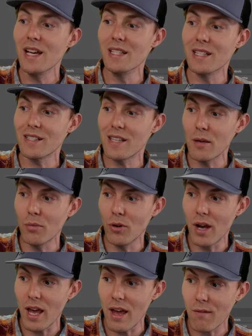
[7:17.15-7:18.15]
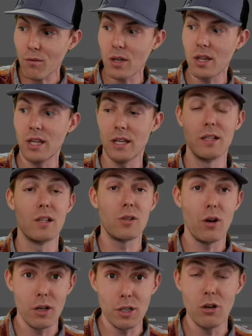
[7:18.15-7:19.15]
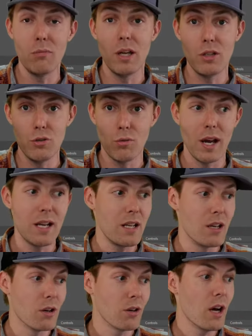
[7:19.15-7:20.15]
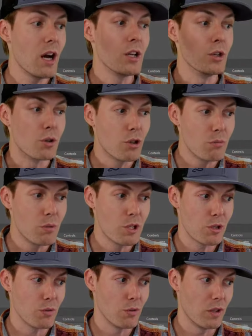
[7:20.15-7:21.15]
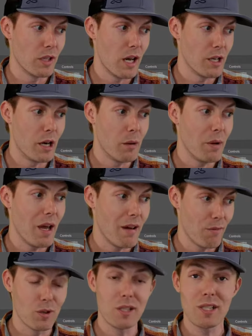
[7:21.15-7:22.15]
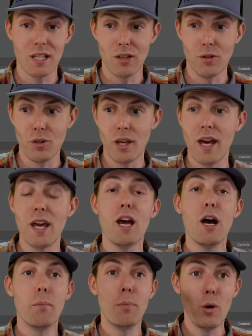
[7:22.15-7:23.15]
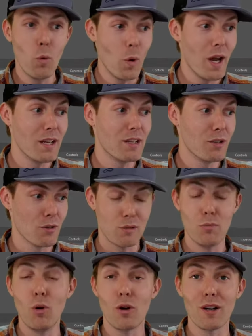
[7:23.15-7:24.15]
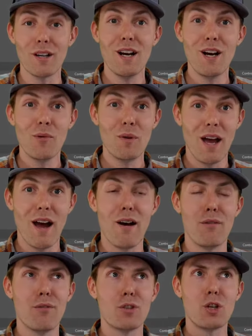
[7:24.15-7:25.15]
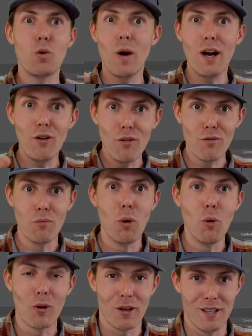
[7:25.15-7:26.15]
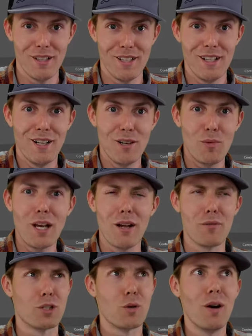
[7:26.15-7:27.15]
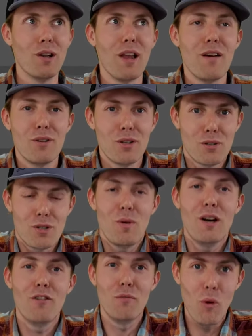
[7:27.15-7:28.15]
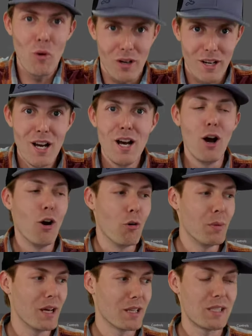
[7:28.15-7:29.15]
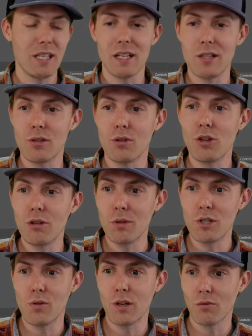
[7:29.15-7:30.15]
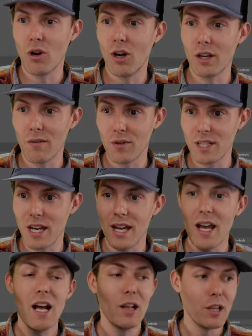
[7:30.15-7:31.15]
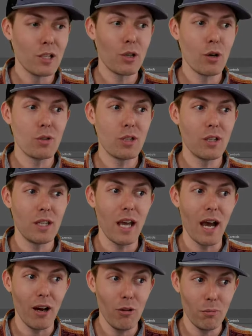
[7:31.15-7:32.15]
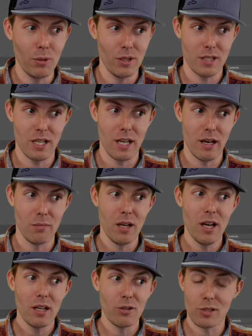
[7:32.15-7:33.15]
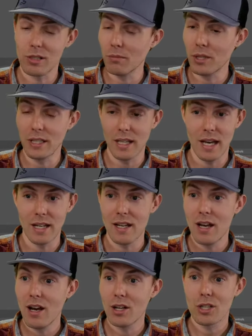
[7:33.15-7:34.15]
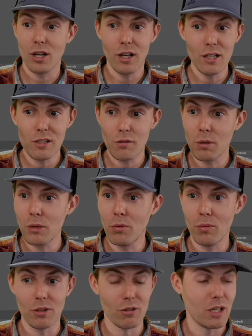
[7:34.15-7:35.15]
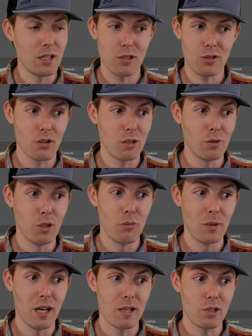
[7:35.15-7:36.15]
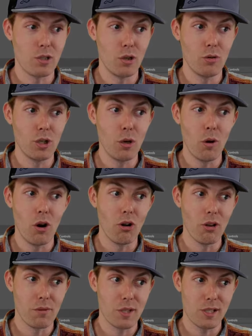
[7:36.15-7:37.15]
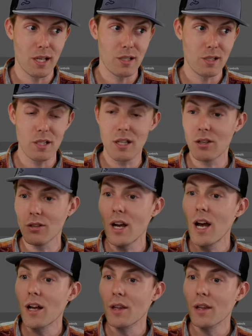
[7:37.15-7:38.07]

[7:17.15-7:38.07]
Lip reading: Disable everything in this audio menu right here. You could be screwing that up every single day. But wait, there's more. We have 12 more. We got 11 or 12 more OBS things you could be doing wrong every day. Let's go to the output tab. Here's something that tons of people, when they're getting started with OBS, don't know all of the settings in here.